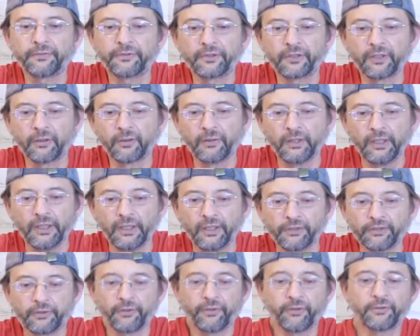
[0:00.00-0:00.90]
So
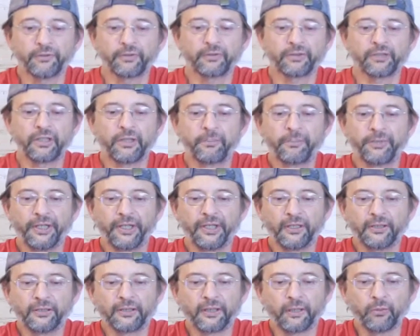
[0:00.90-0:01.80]
those are some
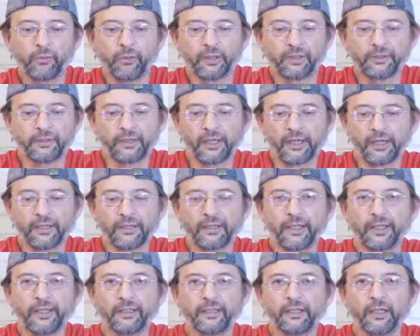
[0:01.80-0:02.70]
things I wanted to
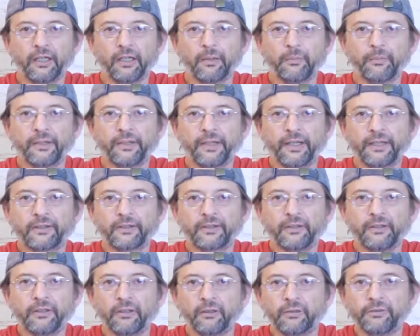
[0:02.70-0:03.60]
highlight, and
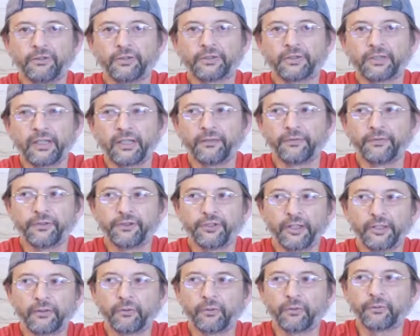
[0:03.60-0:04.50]
that's, you know, just kind of a
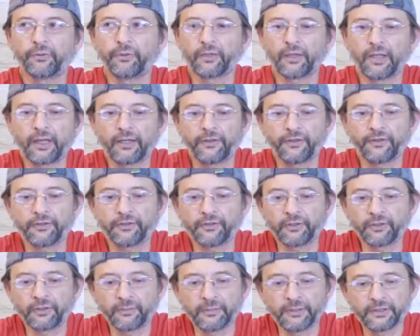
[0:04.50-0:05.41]
general for a lot of the
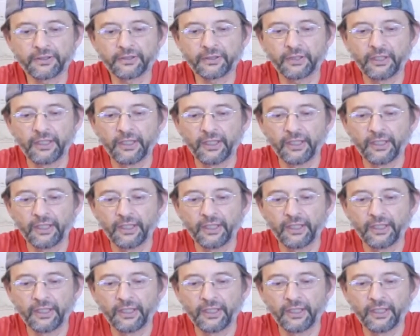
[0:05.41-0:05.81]
tournaments.